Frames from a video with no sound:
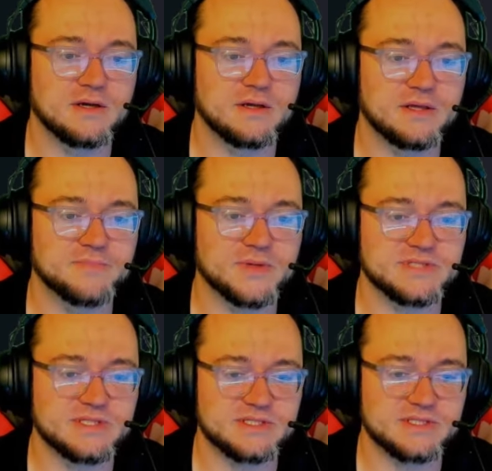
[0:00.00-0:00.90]
He
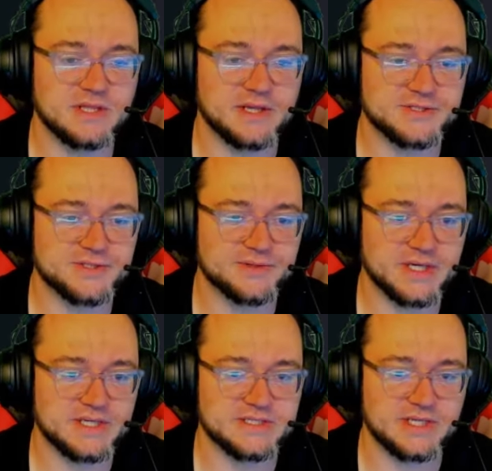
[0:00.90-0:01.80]
posted this to like
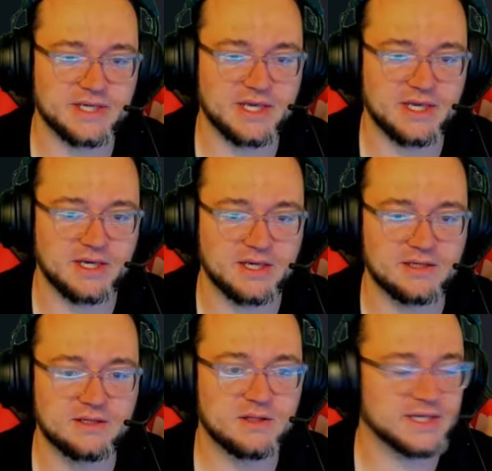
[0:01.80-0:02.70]
showcase, like, hey,
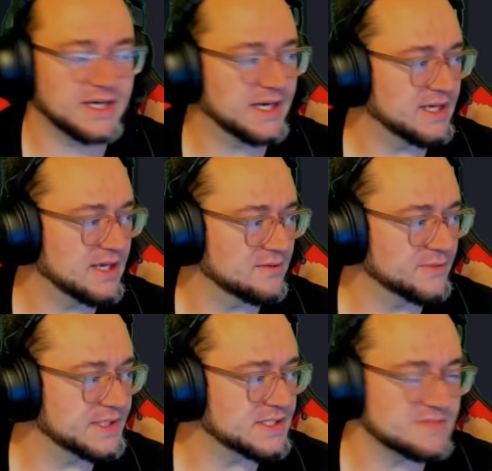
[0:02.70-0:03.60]
like I can't
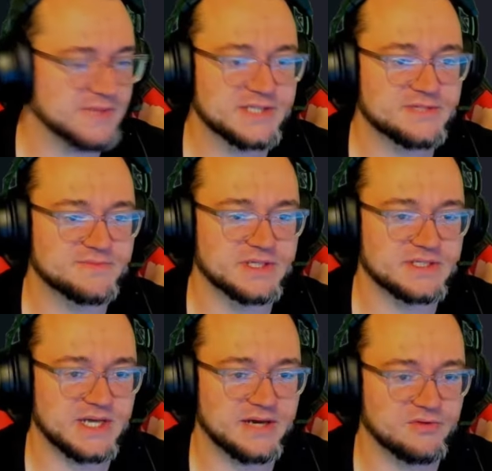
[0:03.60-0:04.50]
win this match
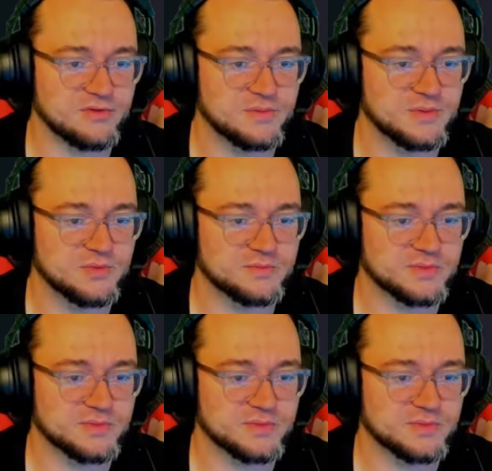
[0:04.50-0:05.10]
because I have three people in